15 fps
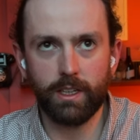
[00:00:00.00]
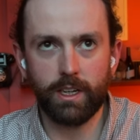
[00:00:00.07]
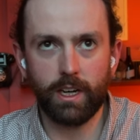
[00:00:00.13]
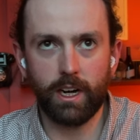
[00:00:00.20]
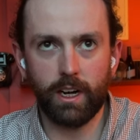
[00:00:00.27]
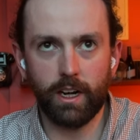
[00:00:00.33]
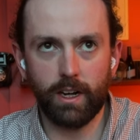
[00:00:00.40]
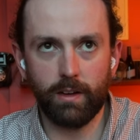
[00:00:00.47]

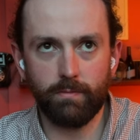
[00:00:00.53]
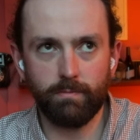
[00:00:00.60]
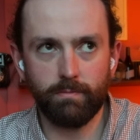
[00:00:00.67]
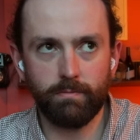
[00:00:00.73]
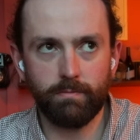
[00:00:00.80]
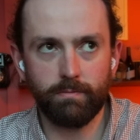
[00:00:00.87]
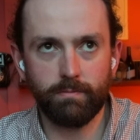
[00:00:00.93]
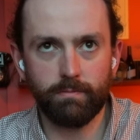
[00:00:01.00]

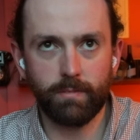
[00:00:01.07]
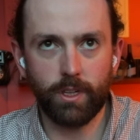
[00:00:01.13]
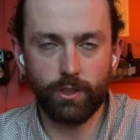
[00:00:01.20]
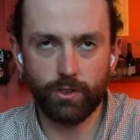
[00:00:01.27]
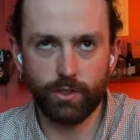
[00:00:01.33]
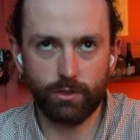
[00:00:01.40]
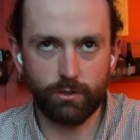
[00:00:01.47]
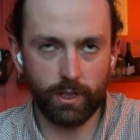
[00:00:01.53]
And
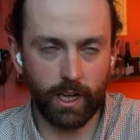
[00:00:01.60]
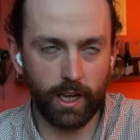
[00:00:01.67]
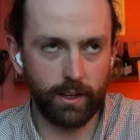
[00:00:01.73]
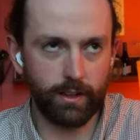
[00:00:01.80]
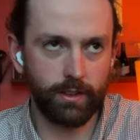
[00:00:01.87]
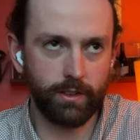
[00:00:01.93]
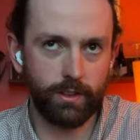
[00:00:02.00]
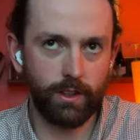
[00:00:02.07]
also, again,
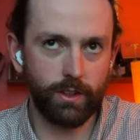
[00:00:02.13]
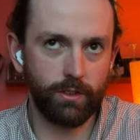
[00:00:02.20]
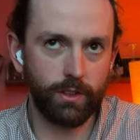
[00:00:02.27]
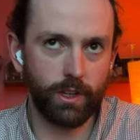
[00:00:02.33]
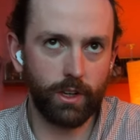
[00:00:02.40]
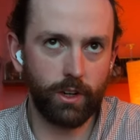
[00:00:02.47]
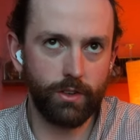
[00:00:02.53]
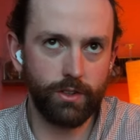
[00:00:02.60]
you know, it
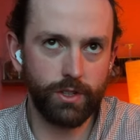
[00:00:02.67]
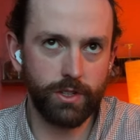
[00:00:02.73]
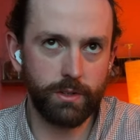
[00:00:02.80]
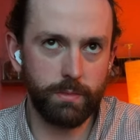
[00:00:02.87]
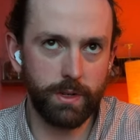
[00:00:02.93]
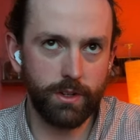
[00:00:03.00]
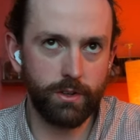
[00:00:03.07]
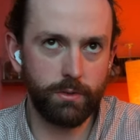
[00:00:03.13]
allows you to
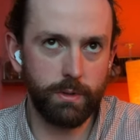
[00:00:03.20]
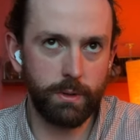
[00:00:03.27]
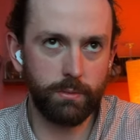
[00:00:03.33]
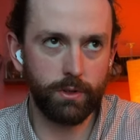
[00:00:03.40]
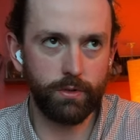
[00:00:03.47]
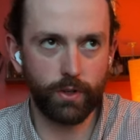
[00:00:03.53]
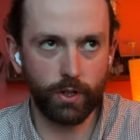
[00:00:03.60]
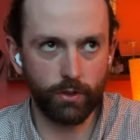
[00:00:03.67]
meet new people
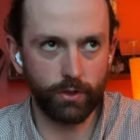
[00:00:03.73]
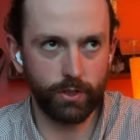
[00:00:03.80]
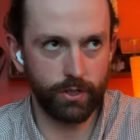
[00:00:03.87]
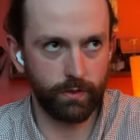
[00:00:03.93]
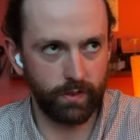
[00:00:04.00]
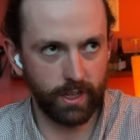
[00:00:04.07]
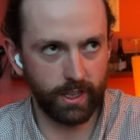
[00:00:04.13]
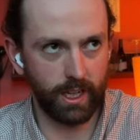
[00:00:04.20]
if you're going to
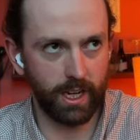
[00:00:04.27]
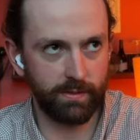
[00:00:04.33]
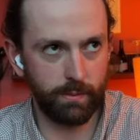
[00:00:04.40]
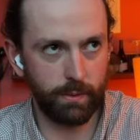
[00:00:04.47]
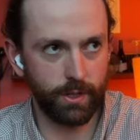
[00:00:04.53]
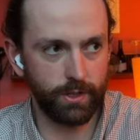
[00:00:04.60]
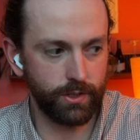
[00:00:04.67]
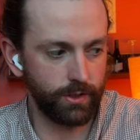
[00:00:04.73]
something like I'm
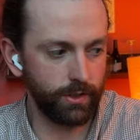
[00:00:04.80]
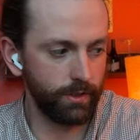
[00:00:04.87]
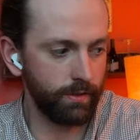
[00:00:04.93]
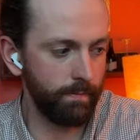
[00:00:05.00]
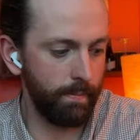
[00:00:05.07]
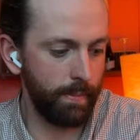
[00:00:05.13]
about to.